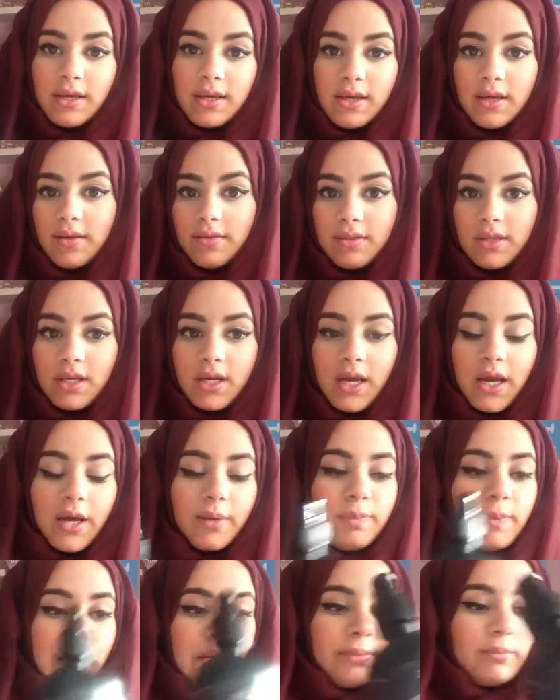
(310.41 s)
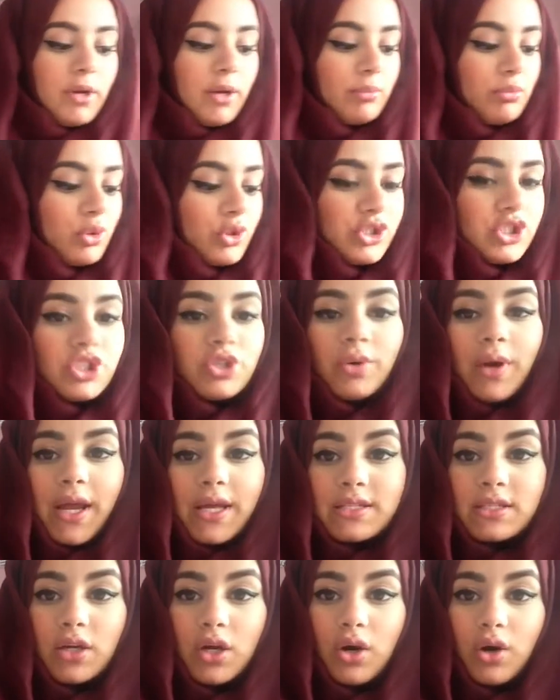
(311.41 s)
and then I apply my
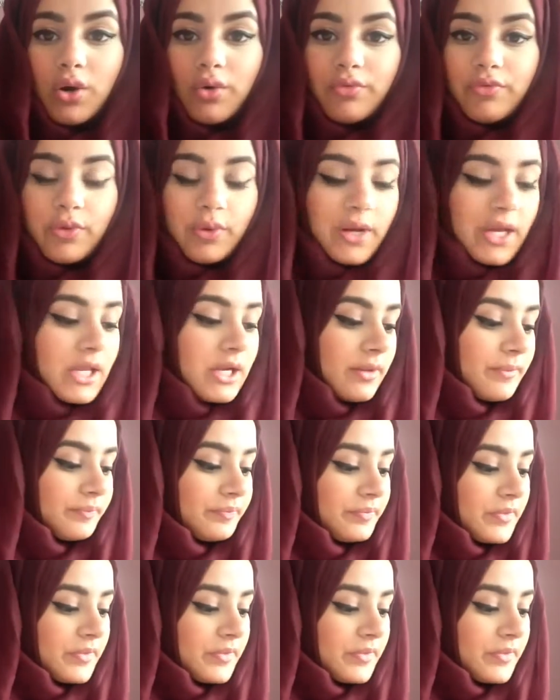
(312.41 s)
moisturizer over it.